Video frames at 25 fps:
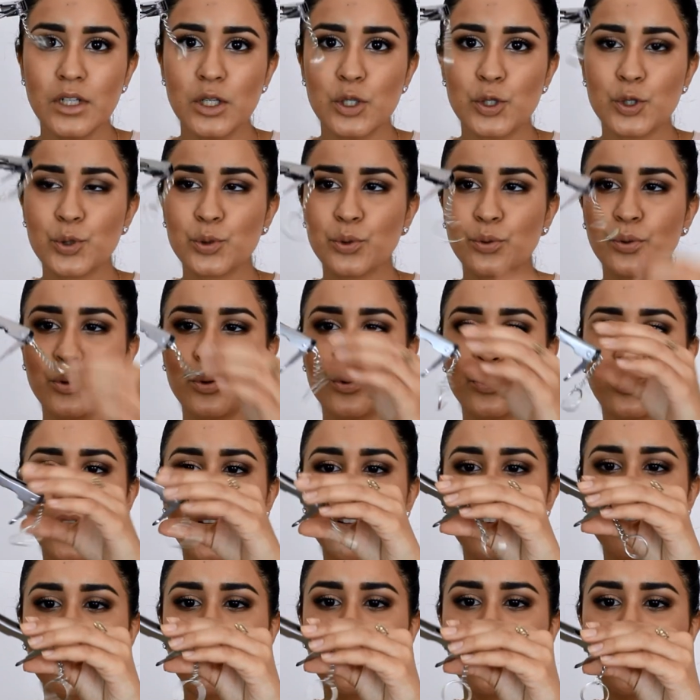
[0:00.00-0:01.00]

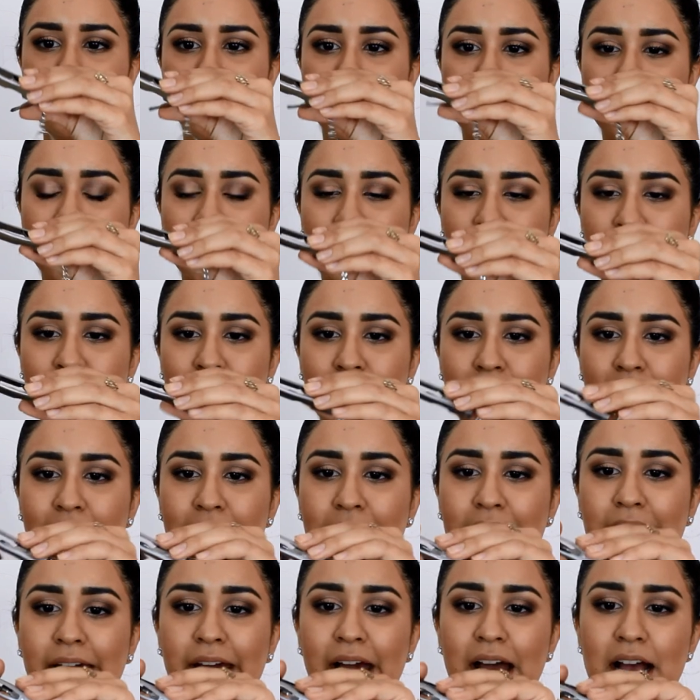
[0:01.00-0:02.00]
screwdriver,
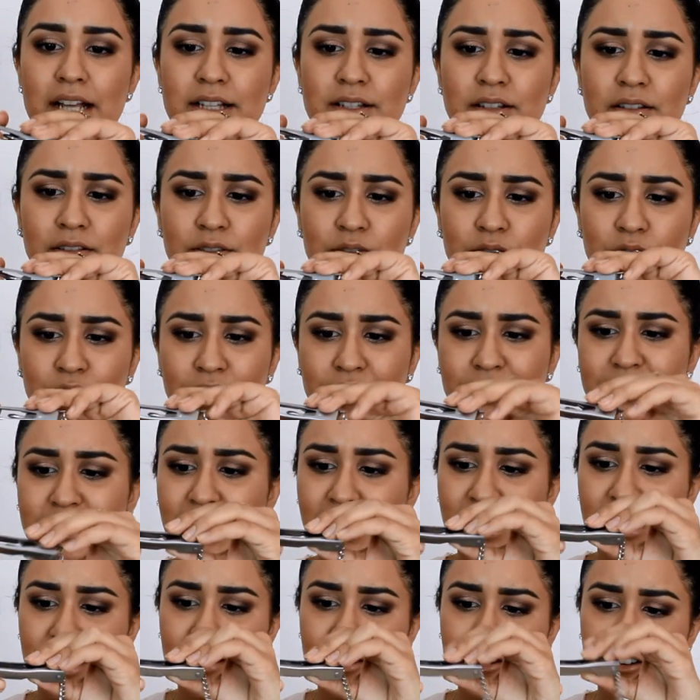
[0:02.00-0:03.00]
it has a little
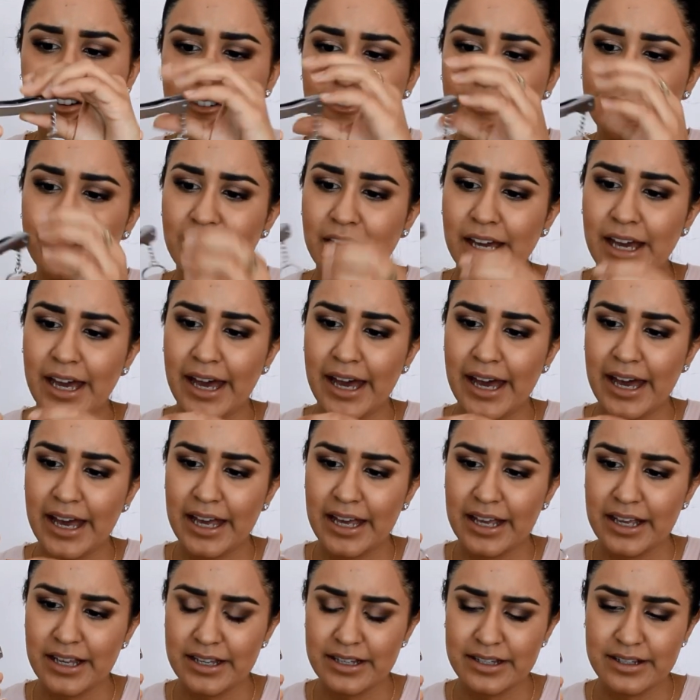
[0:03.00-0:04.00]
knife, it
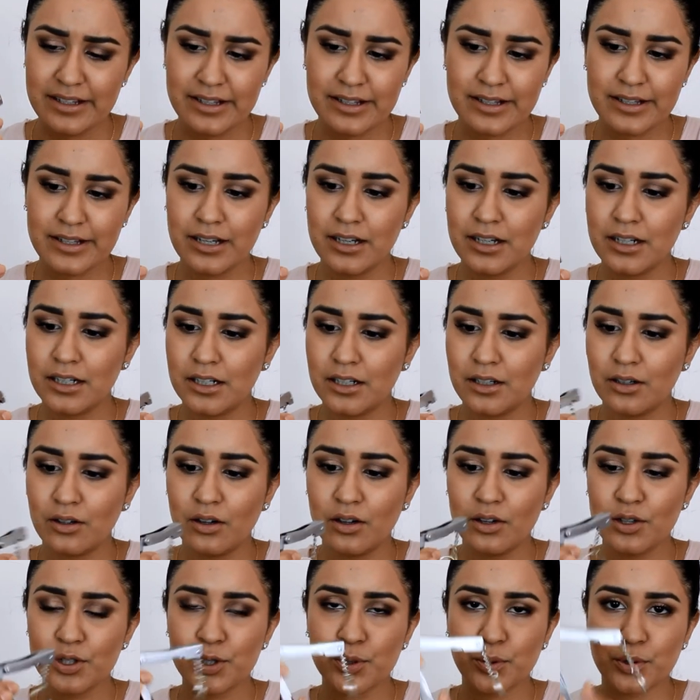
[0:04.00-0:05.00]
has
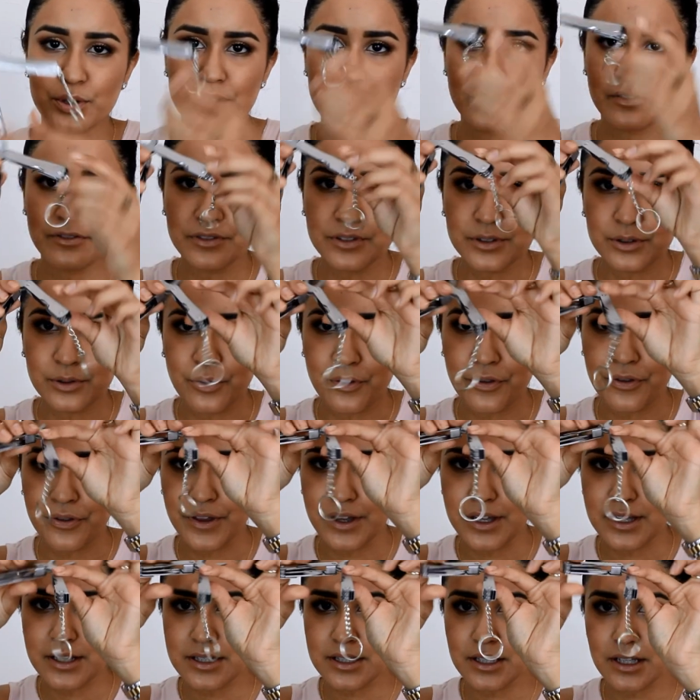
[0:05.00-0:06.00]
all sorts of little
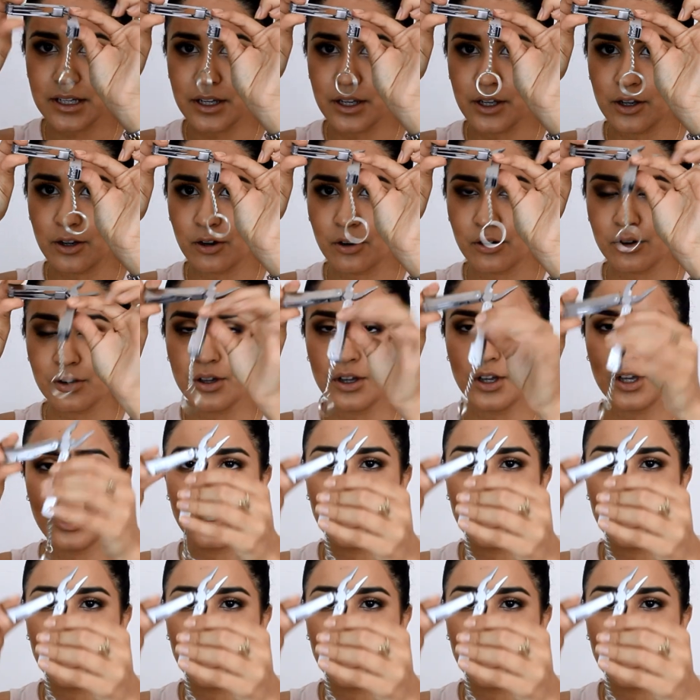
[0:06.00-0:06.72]
things in here.